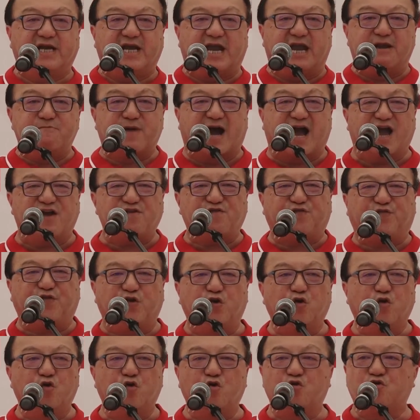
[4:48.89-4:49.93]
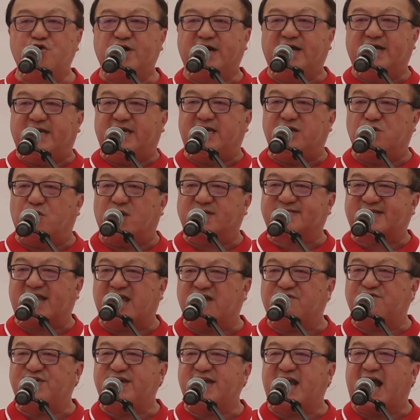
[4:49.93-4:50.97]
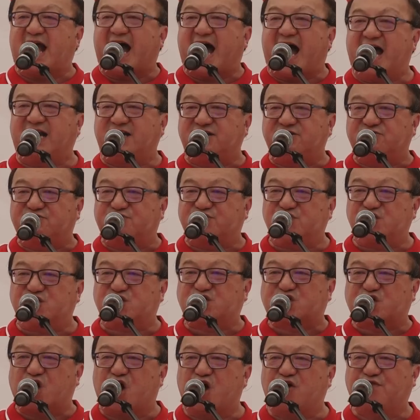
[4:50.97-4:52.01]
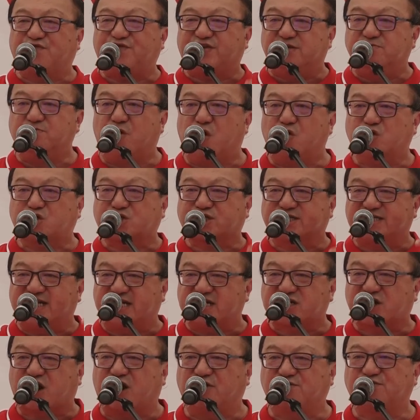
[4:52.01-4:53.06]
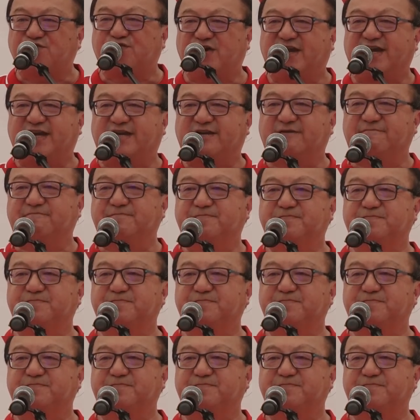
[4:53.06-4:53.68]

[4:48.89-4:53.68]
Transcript: In my view, he was having unresolved emotional conflict.